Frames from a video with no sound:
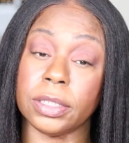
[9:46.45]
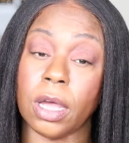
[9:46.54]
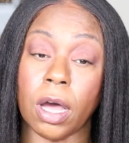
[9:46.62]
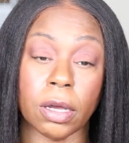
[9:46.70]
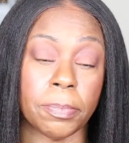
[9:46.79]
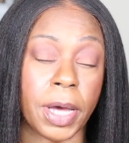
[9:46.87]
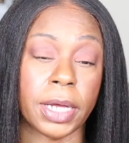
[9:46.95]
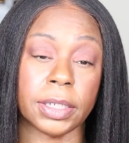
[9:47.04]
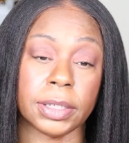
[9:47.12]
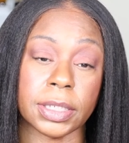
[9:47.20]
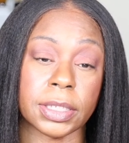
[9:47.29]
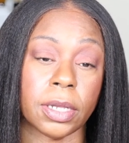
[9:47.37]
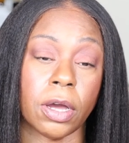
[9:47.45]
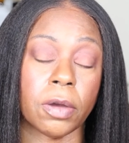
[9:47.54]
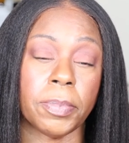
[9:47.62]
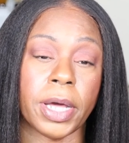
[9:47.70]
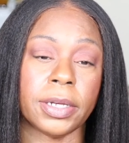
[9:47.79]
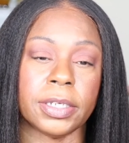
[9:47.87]
talk about it. Let's talk
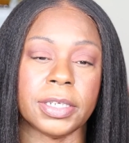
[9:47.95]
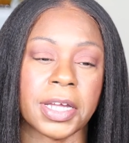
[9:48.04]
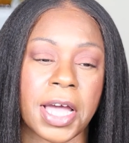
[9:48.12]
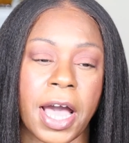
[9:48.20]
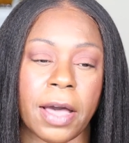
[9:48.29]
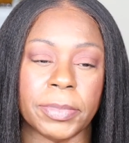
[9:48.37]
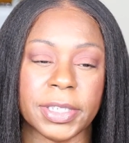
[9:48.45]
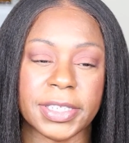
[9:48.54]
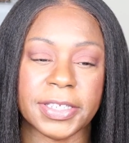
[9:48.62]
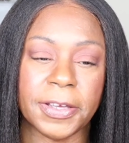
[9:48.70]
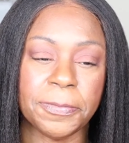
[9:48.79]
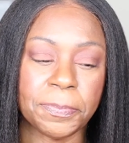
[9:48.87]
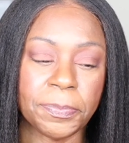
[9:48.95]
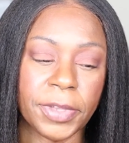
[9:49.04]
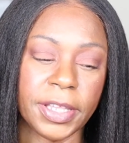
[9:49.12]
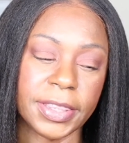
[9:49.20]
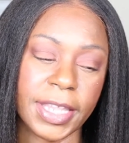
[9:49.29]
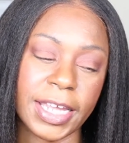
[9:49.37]
about it in the comments.
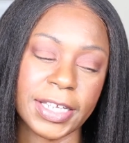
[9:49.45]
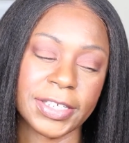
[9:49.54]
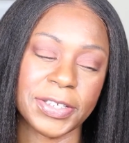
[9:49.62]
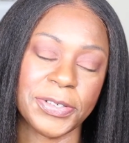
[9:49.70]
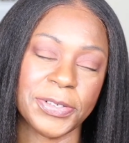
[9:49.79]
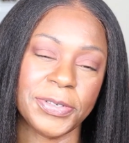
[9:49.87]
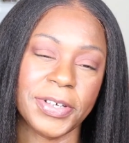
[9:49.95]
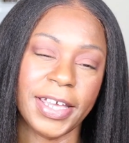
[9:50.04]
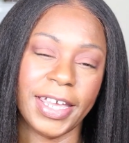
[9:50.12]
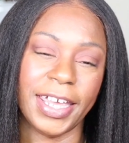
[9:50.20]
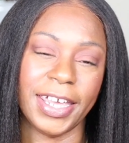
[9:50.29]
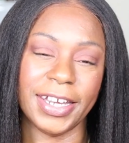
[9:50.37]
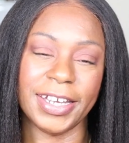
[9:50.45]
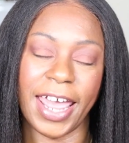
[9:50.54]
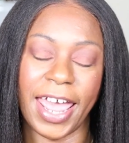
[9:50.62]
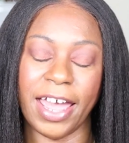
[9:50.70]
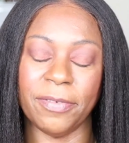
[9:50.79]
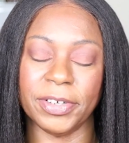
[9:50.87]
Thank you and
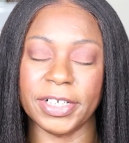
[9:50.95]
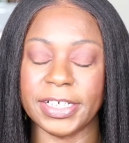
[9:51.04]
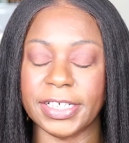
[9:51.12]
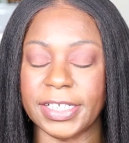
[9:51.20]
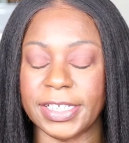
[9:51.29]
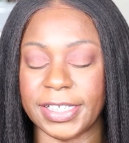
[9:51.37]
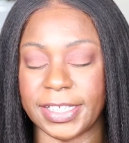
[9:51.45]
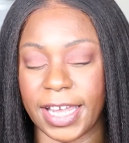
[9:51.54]
have a good